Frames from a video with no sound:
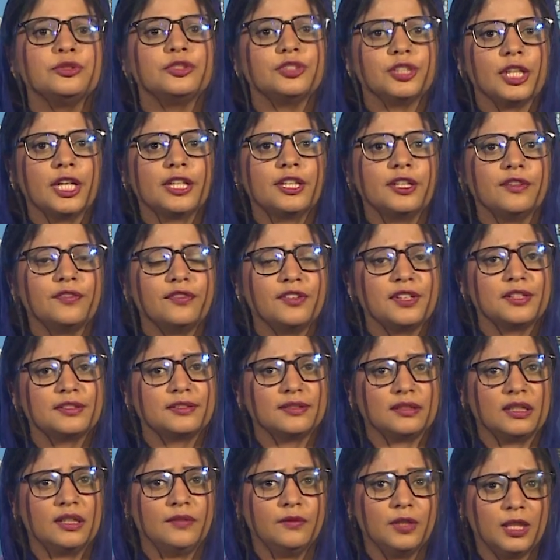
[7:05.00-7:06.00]
check if
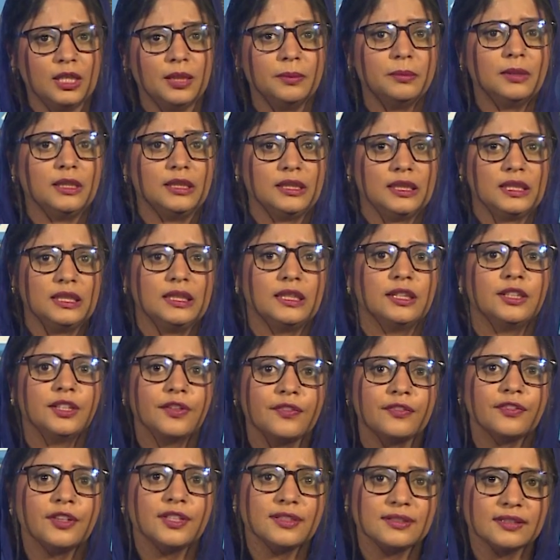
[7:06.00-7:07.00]
it's available in a
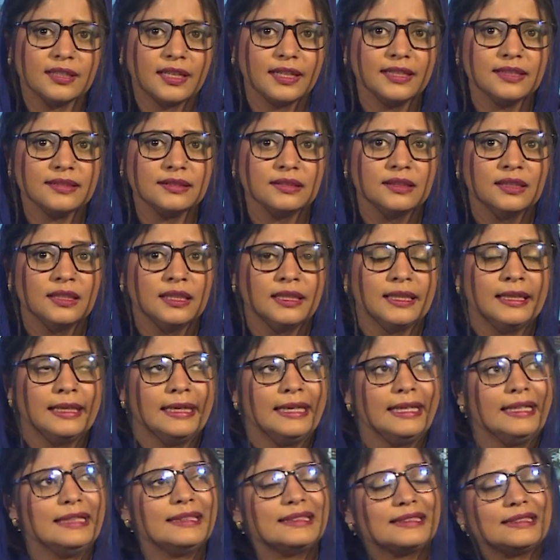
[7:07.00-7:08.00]
different size.
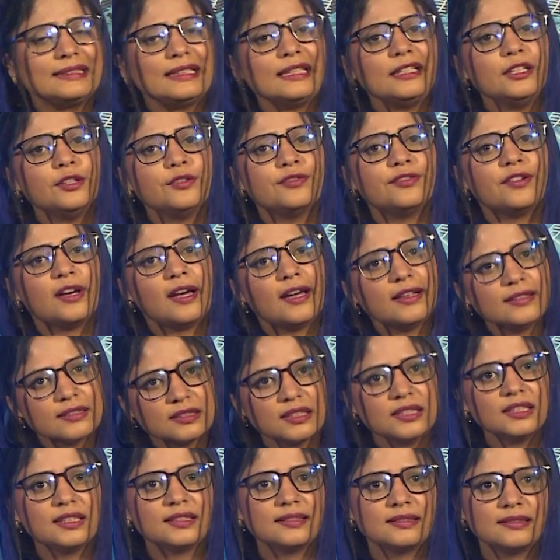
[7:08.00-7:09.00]
Instead of
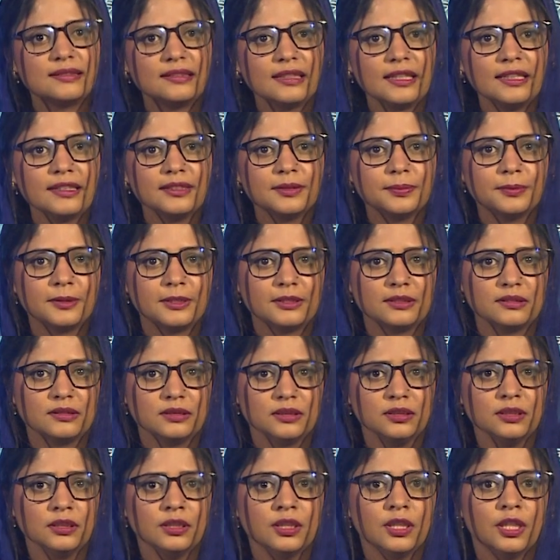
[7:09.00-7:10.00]
asking a
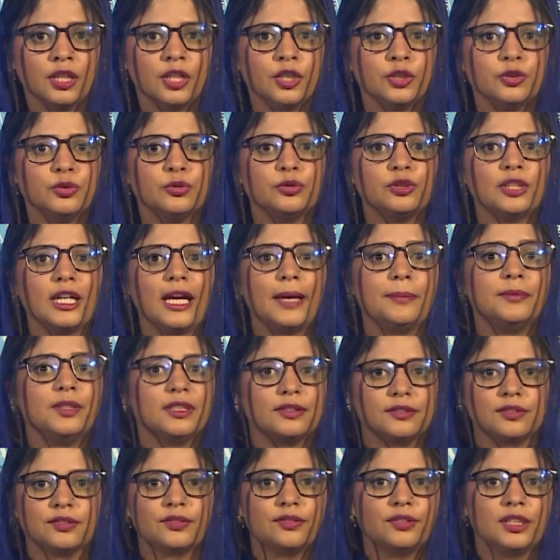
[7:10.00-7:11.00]
salesperson, you tap the
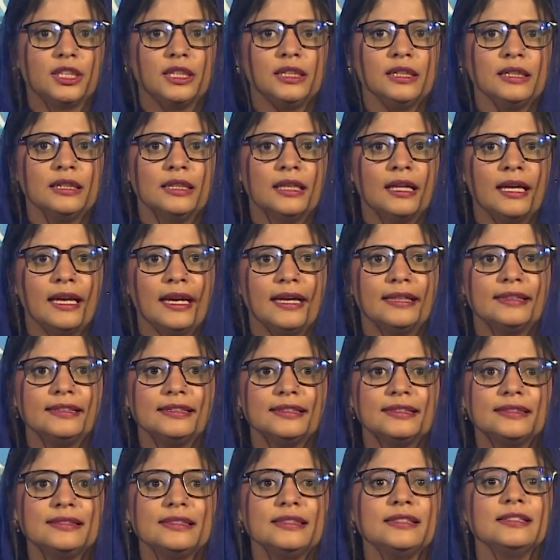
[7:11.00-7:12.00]
screen and
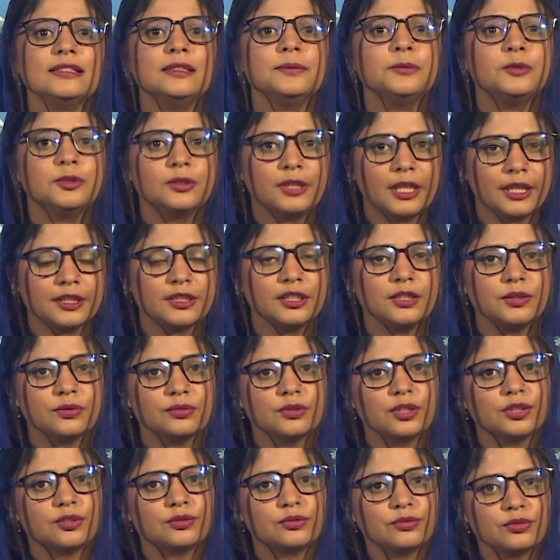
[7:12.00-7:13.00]
the system connected to
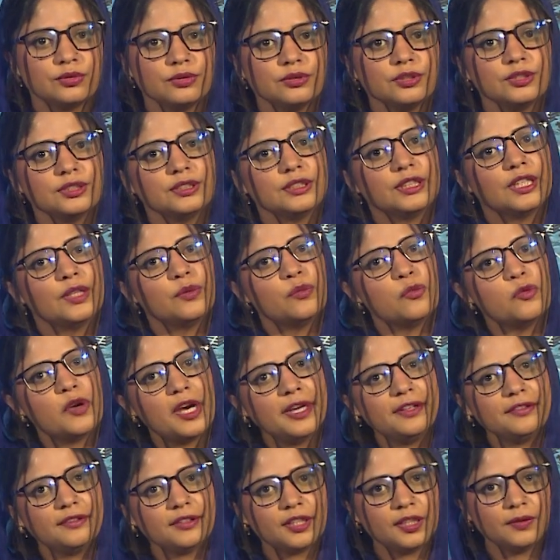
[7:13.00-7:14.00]
the store's
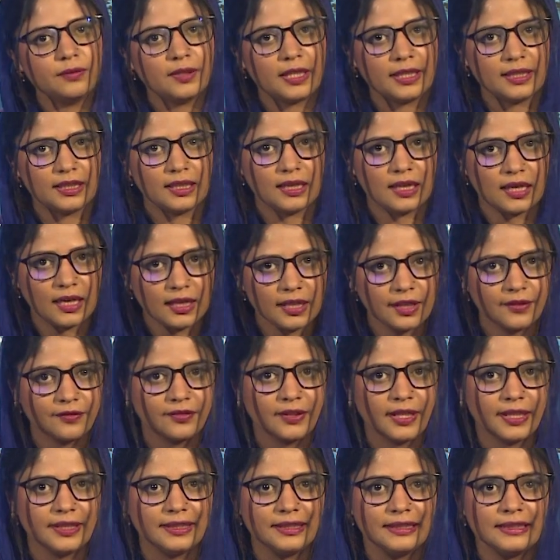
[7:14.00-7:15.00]
inventory via
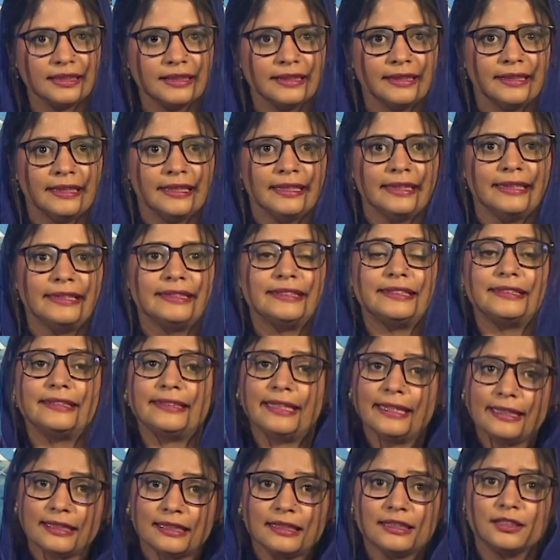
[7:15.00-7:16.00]
RFID
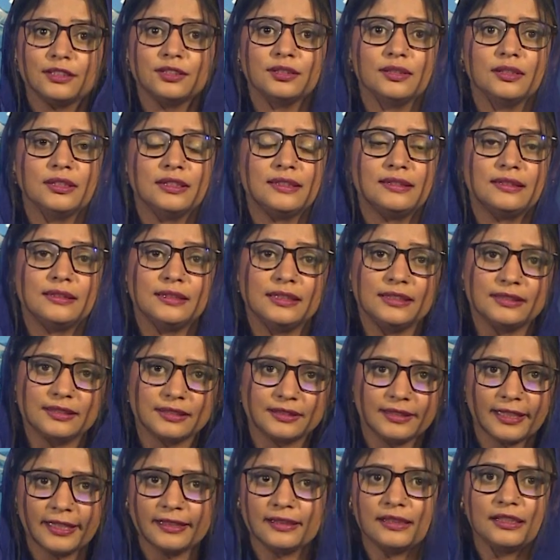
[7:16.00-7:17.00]

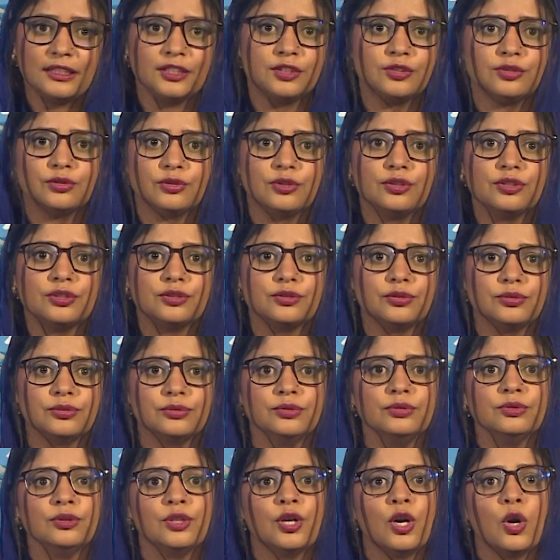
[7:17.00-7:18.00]
instantly shows
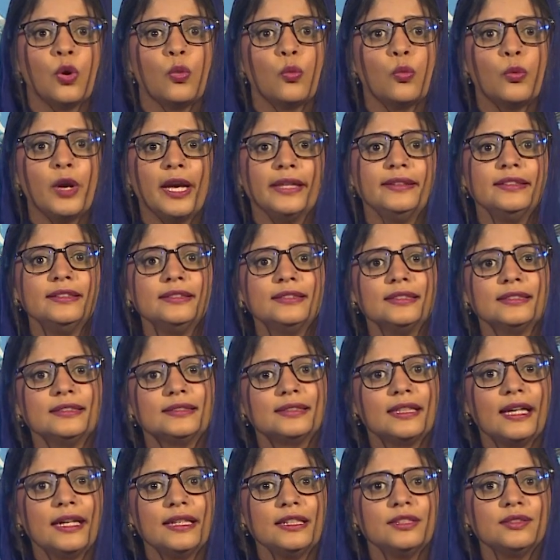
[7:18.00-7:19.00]
you whether the
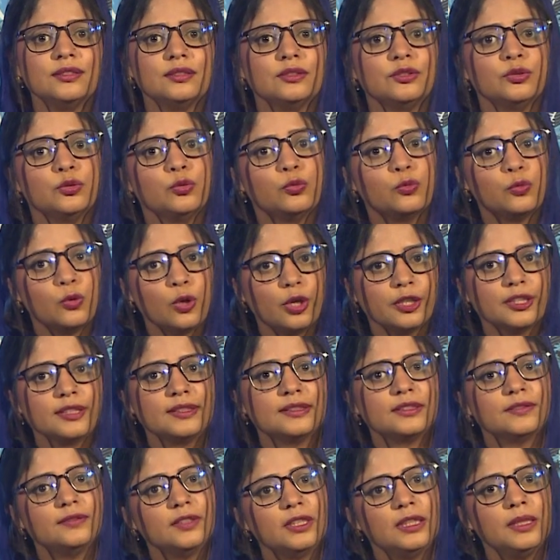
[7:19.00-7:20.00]
size you want
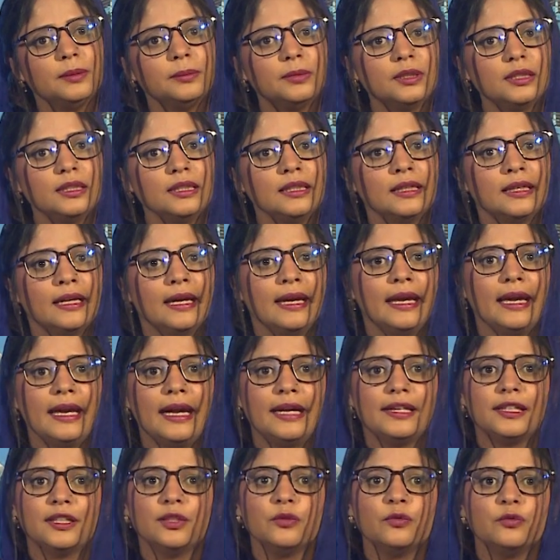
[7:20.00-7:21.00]
is available
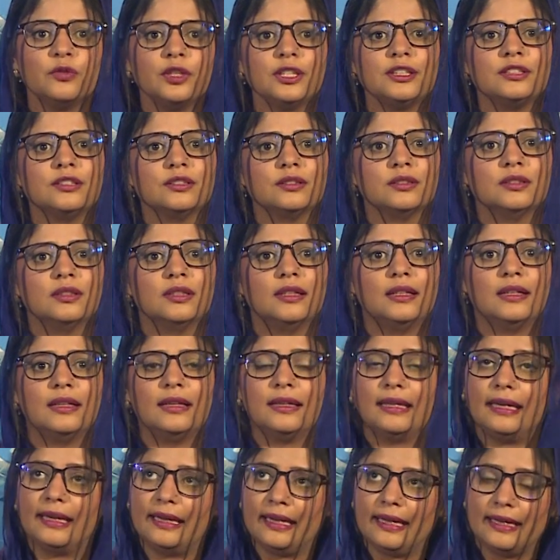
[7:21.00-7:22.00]
and in which
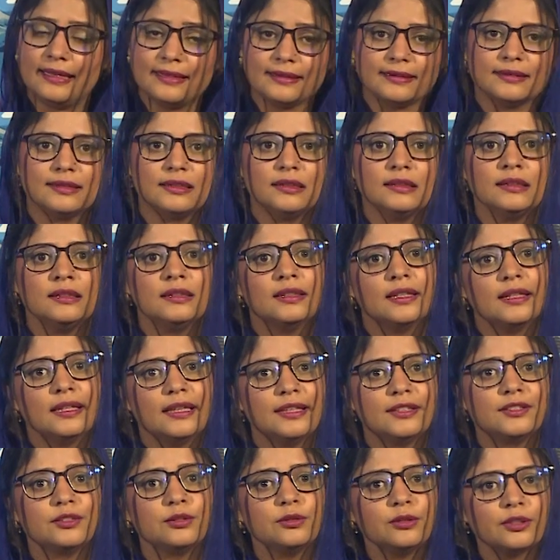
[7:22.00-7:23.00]
aisle
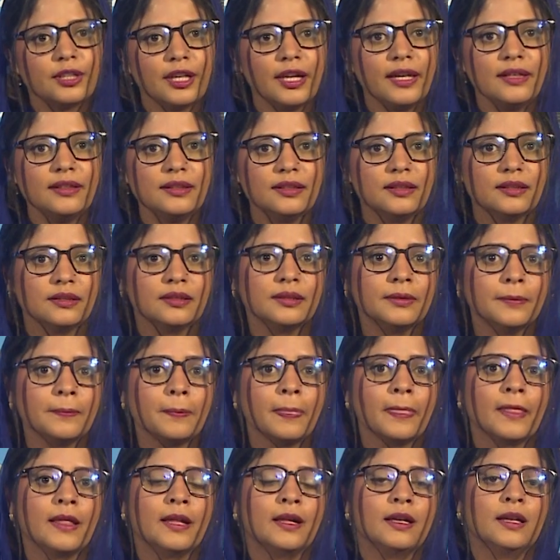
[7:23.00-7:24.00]
it's located.
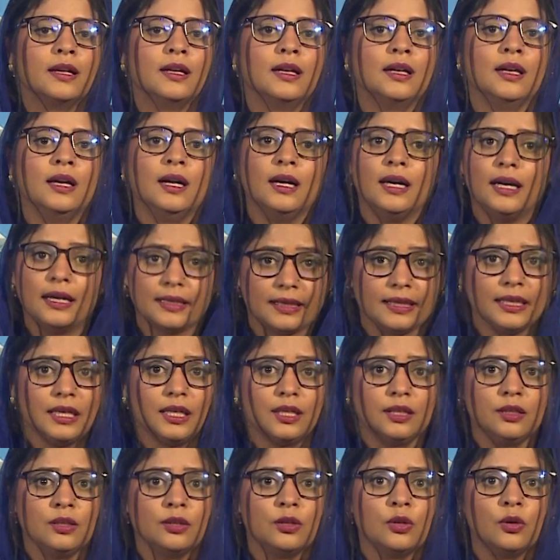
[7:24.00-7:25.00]

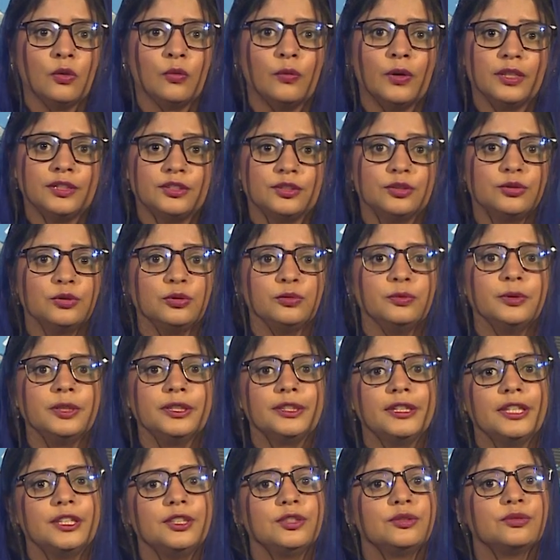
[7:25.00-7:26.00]
Again, once you were
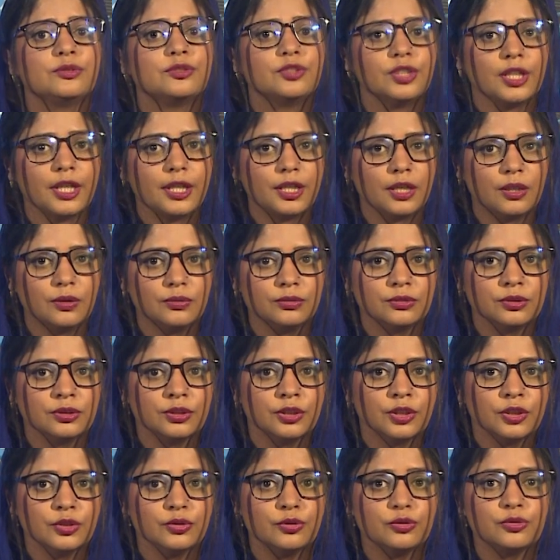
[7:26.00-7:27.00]
ready to check out,
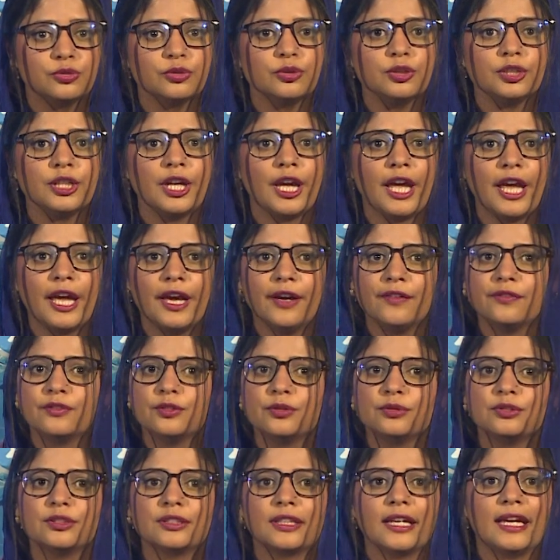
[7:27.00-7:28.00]
you don't have
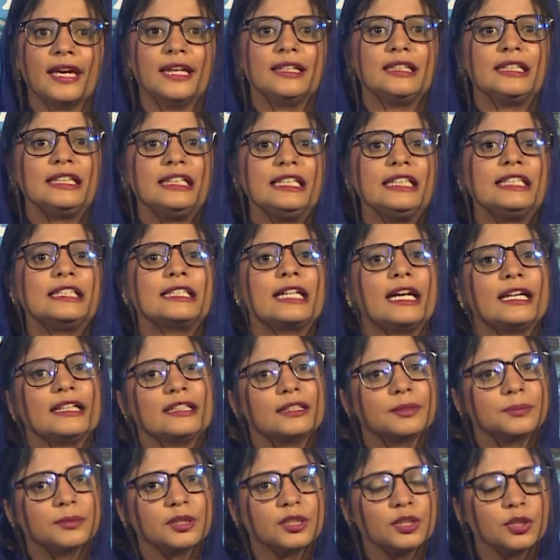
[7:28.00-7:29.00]
to scan each
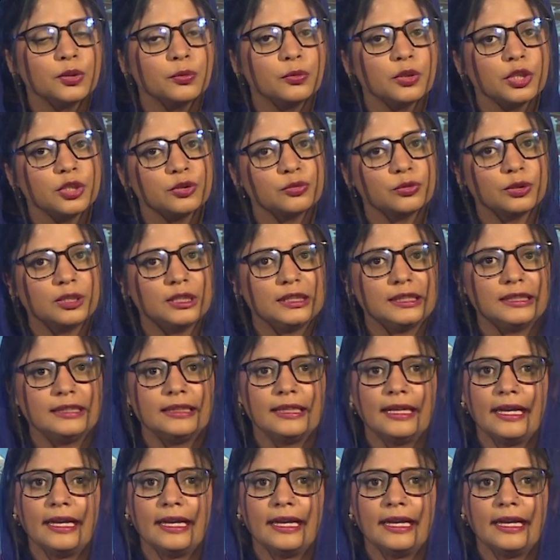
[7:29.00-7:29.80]
item individually